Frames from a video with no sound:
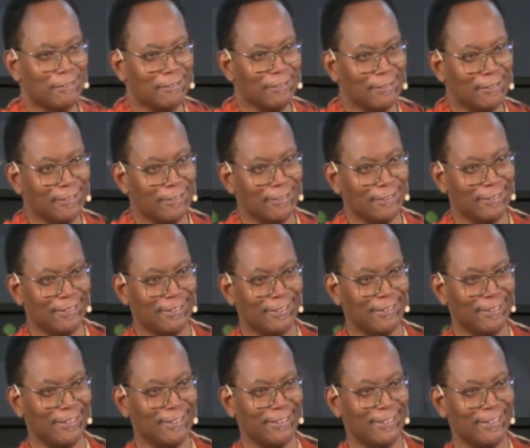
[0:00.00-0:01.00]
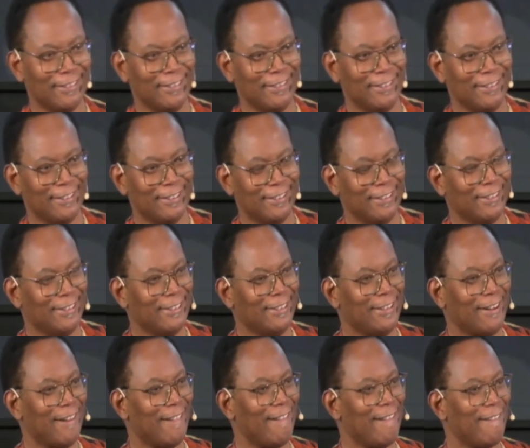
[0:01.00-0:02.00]

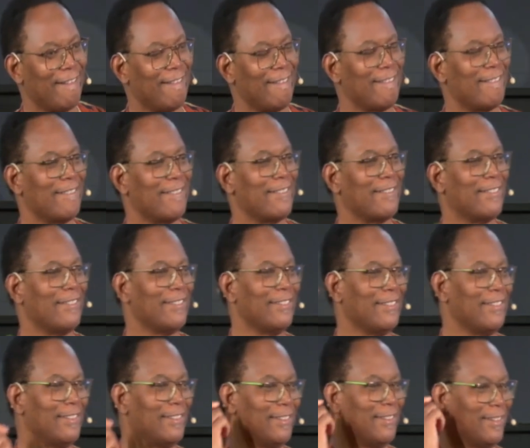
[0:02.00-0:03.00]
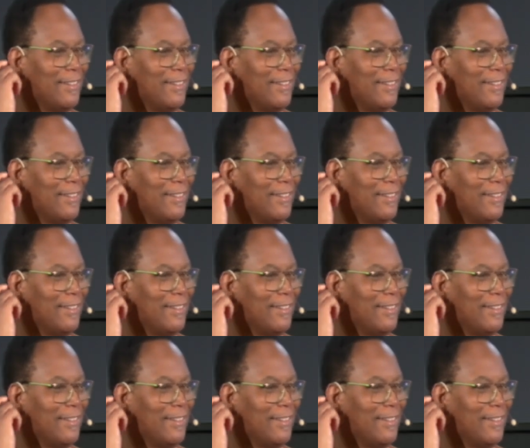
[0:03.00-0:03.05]
(no one is talking)